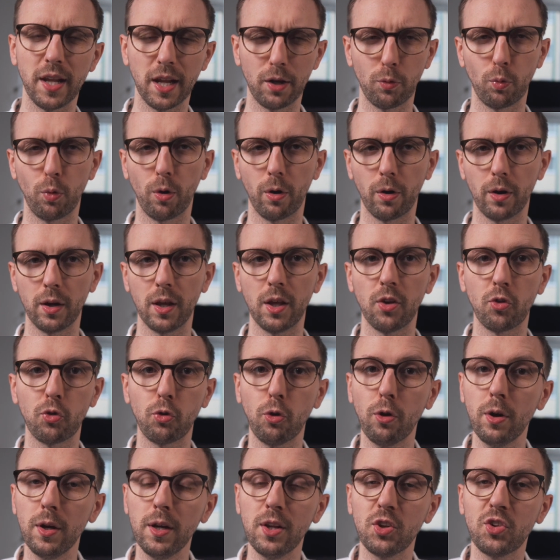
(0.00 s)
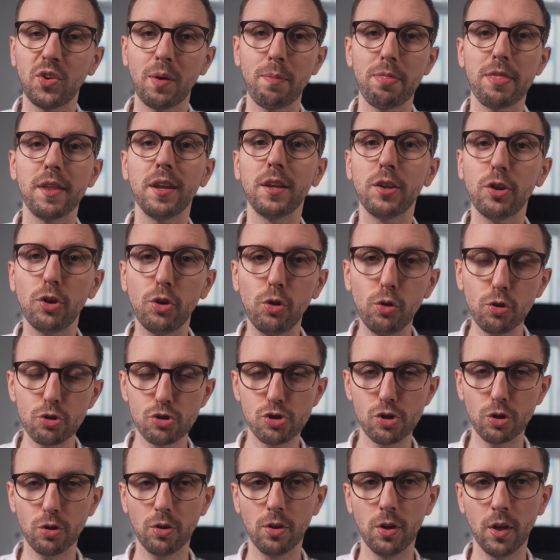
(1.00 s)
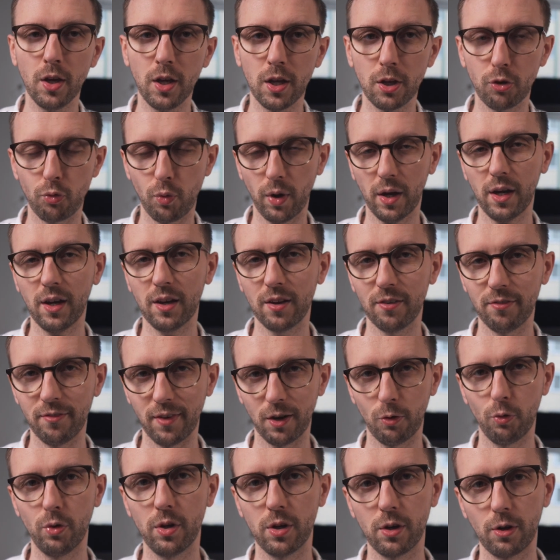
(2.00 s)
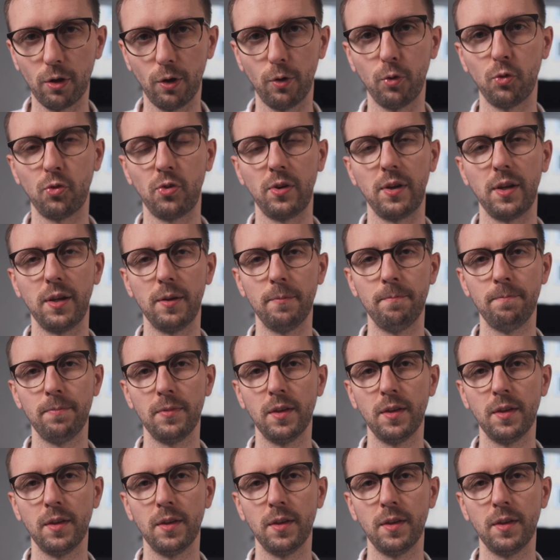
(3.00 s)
network is certainly something you should track very closely.